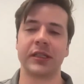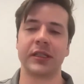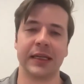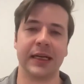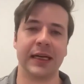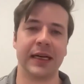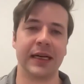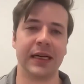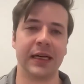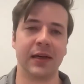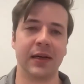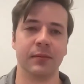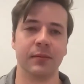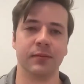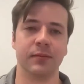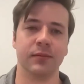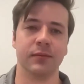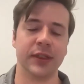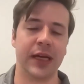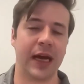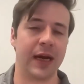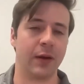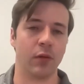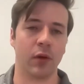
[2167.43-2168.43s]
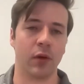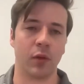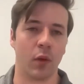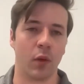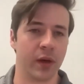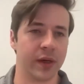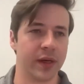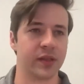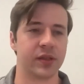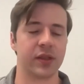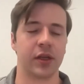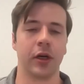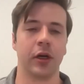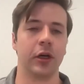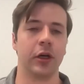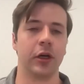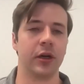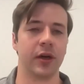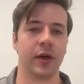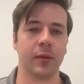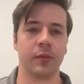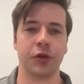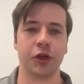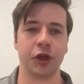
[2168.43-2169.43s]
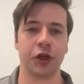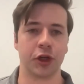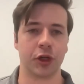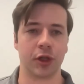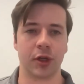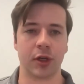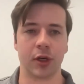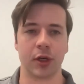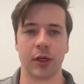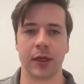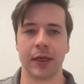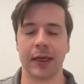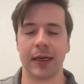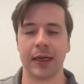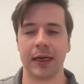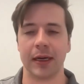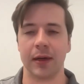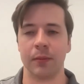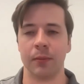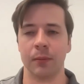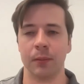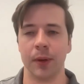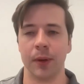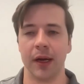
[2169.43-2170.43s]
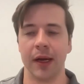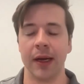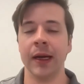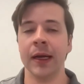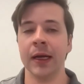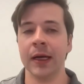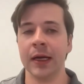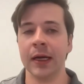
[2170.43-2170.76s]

Um, 911 gets called, I'm sure. Um, but